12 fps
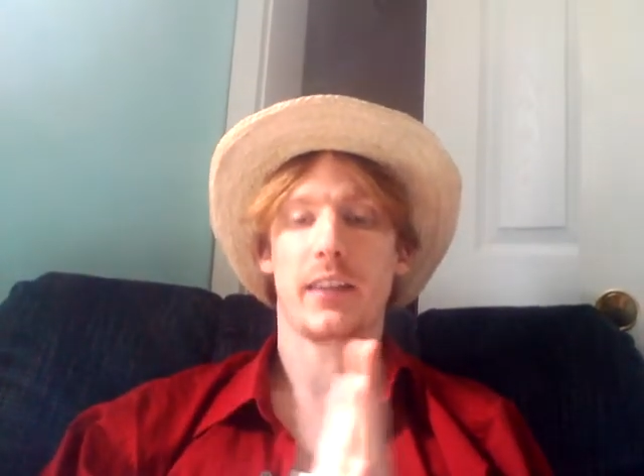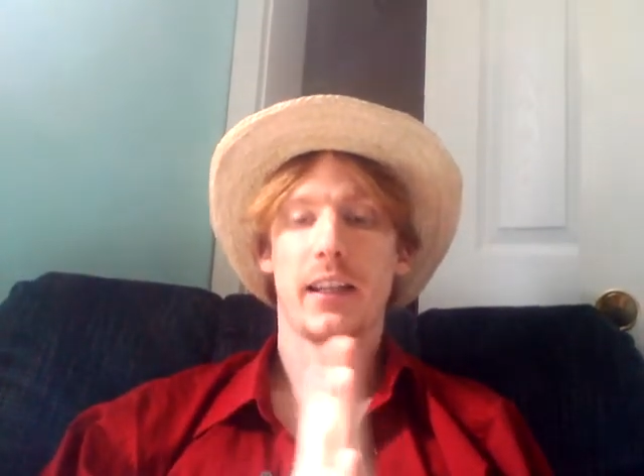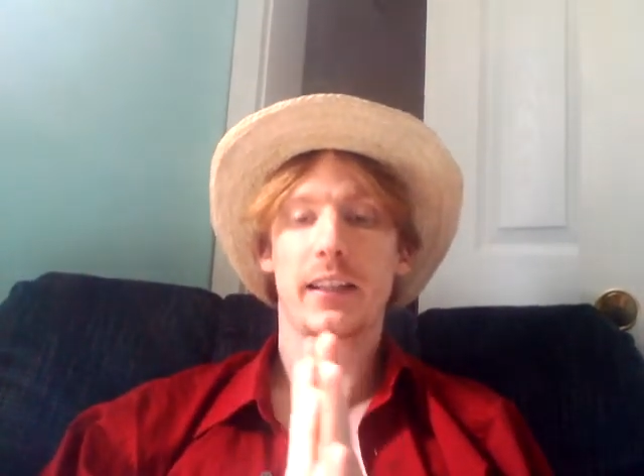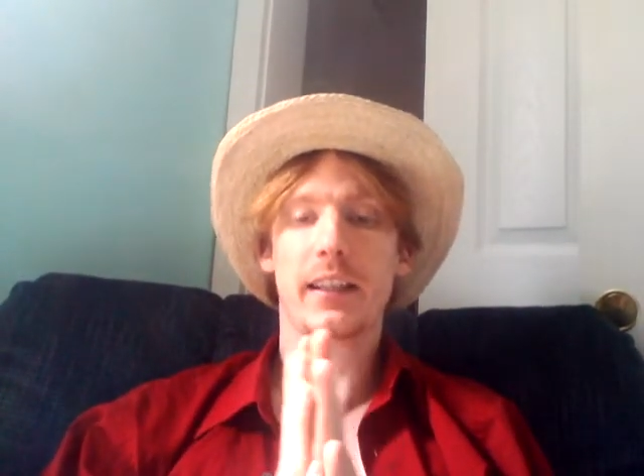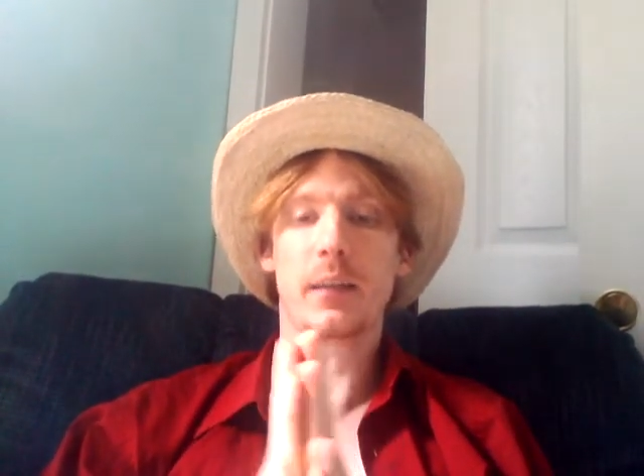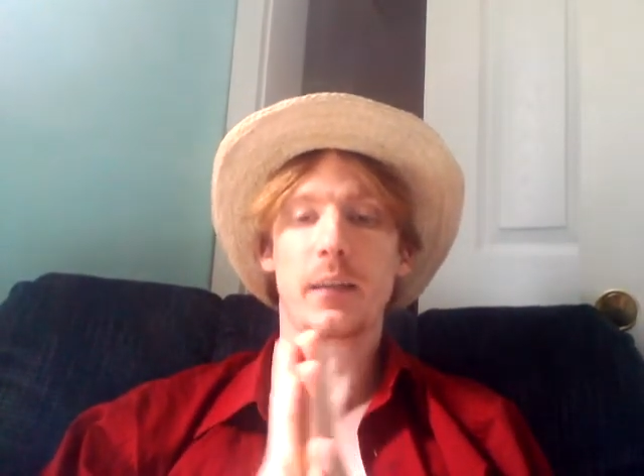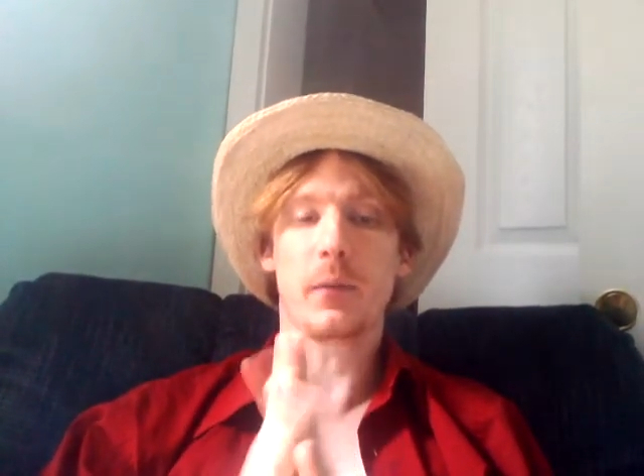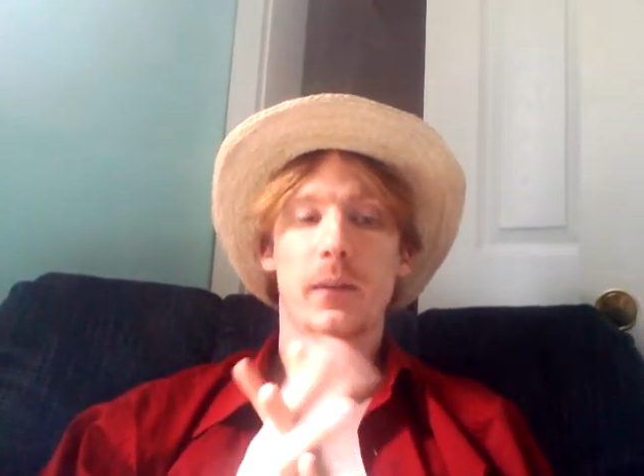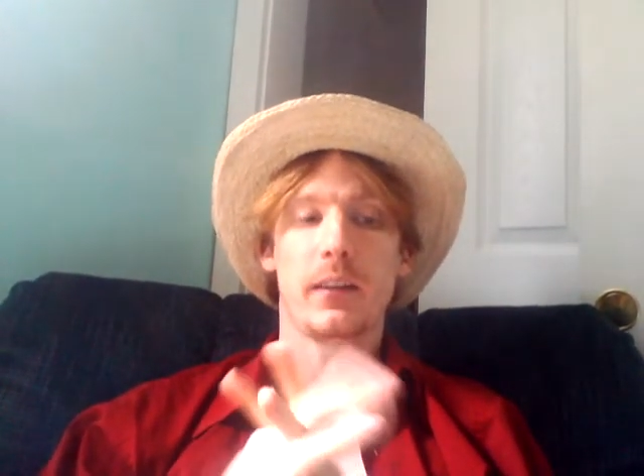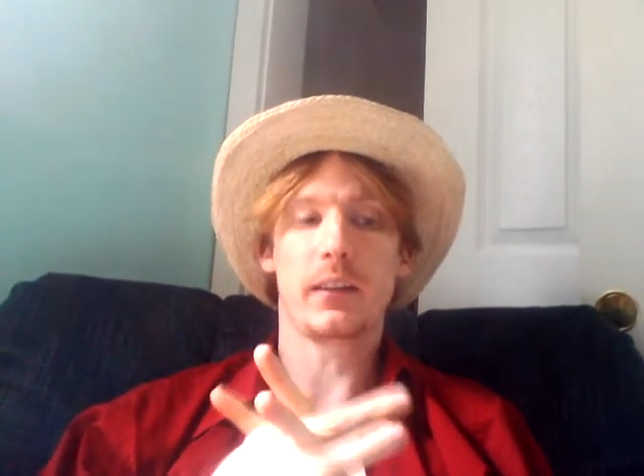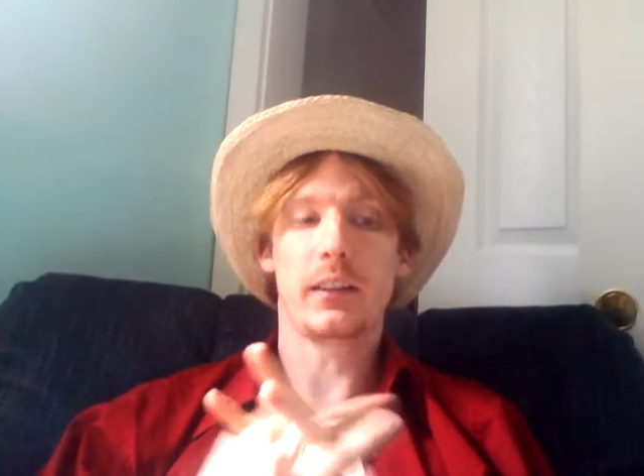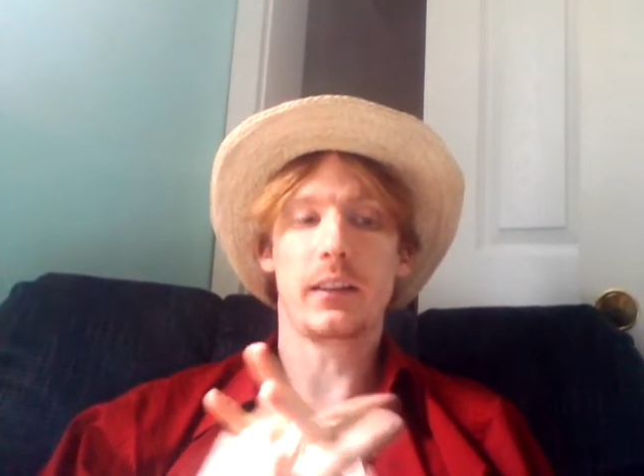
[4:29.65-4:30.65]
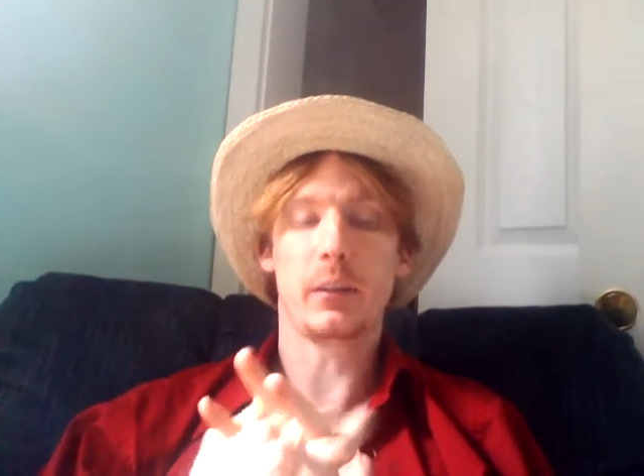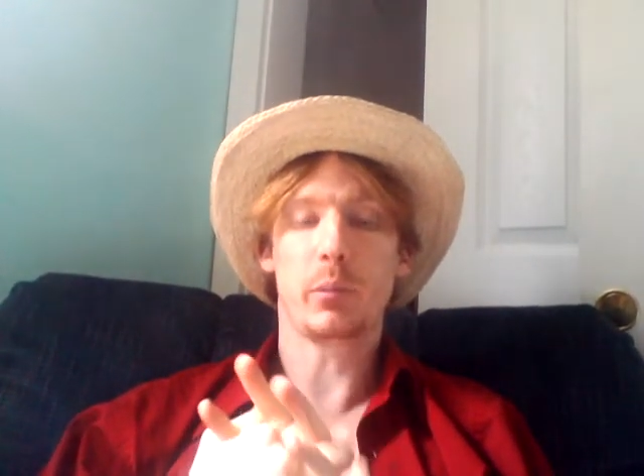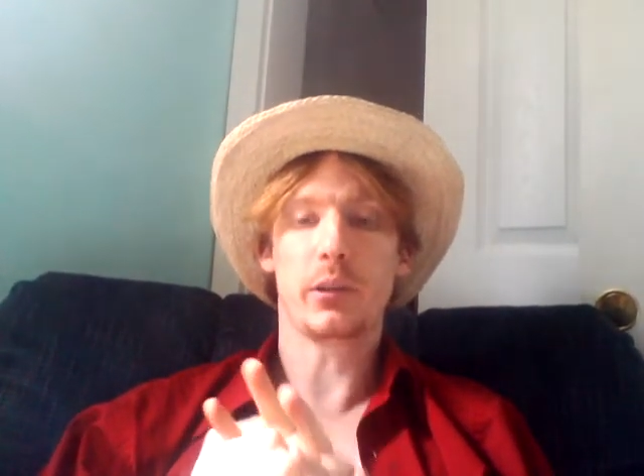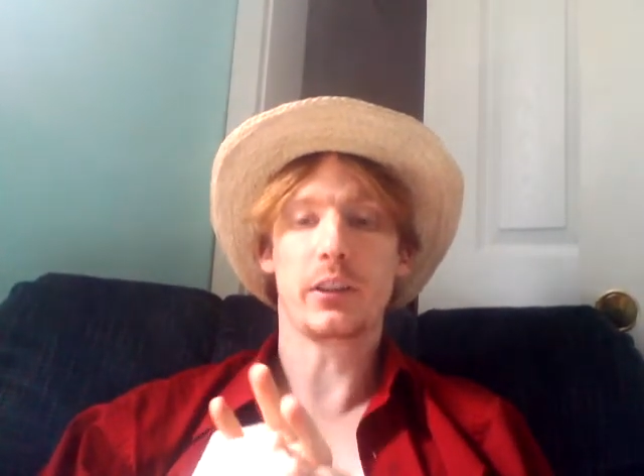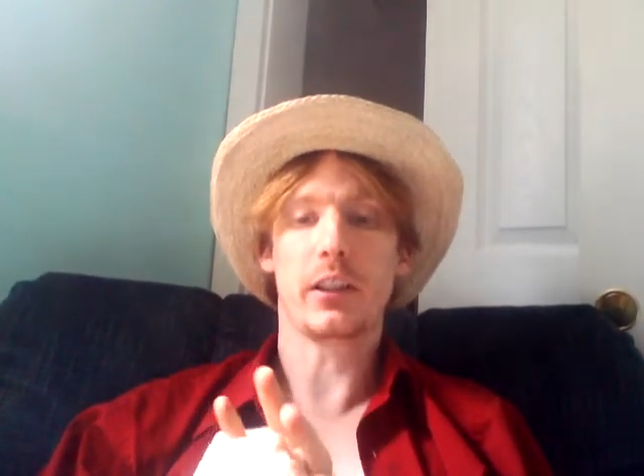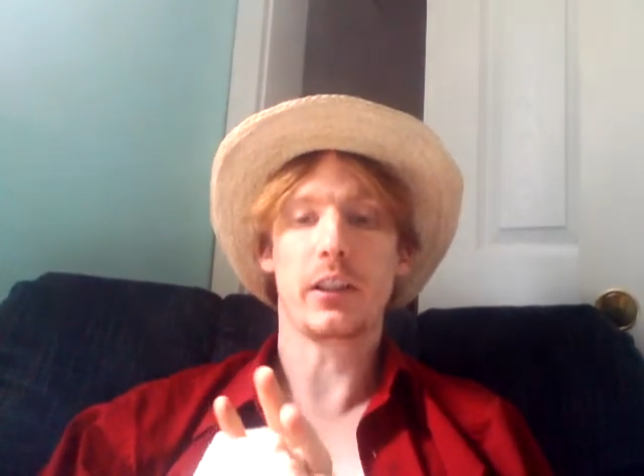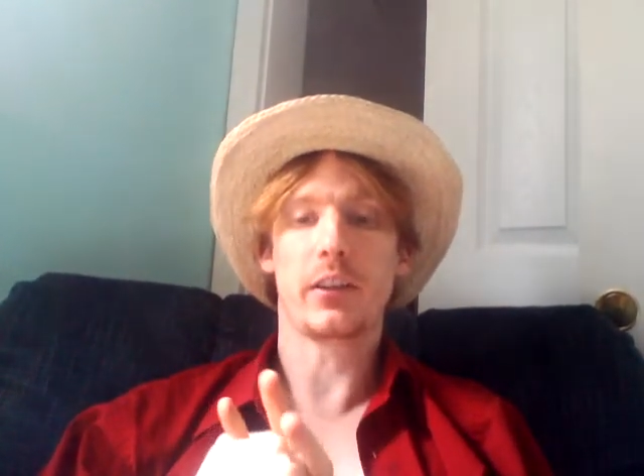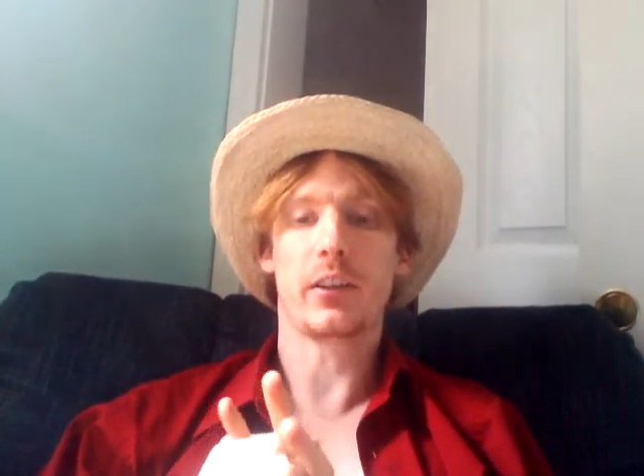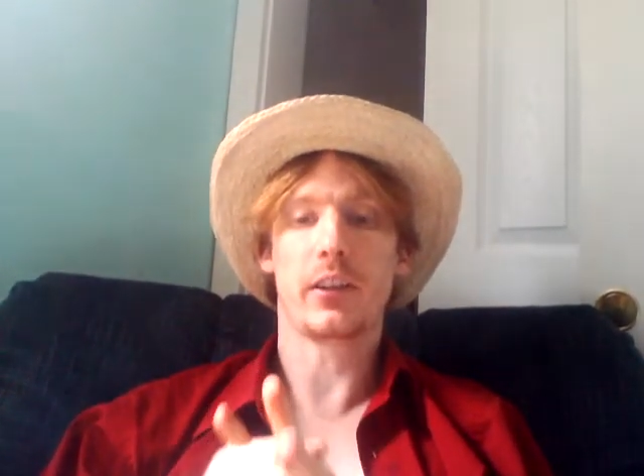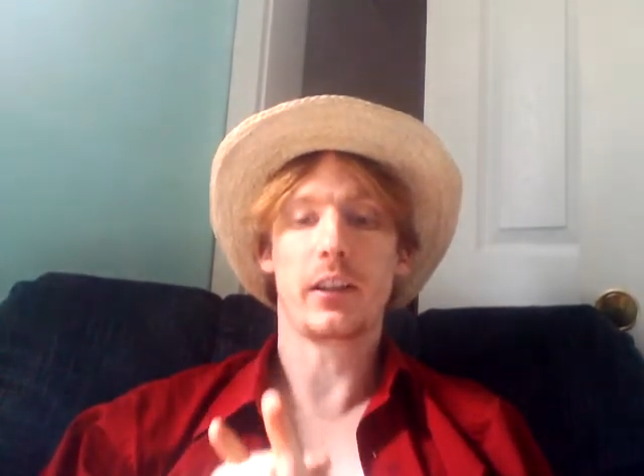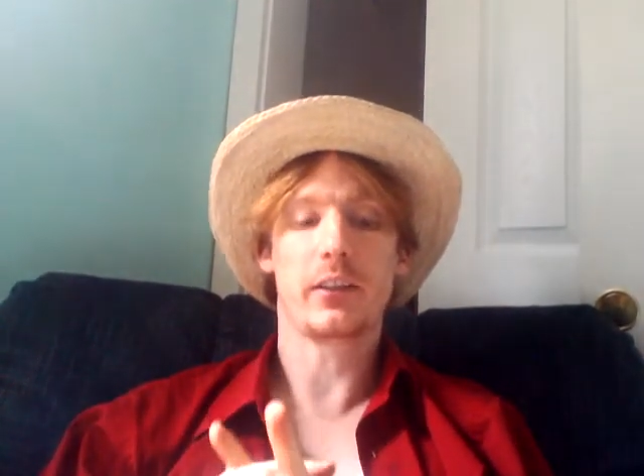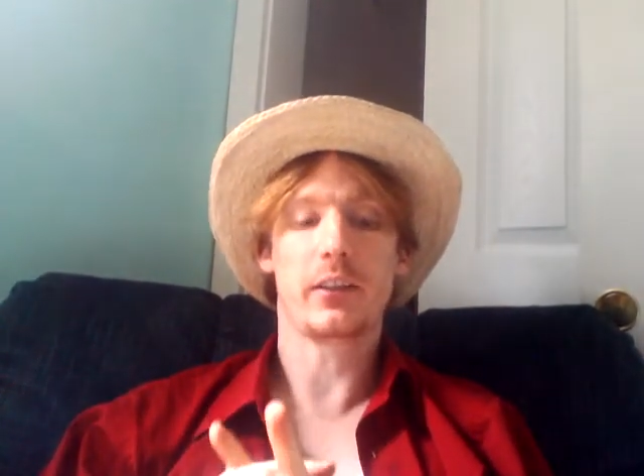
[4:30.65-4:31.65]
that I did put
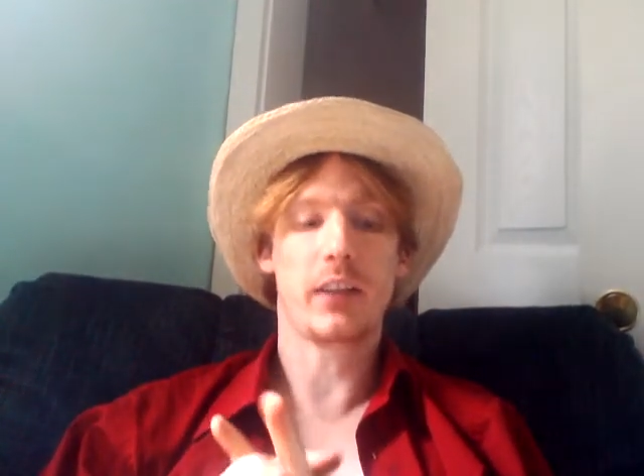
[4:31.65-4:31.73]
together is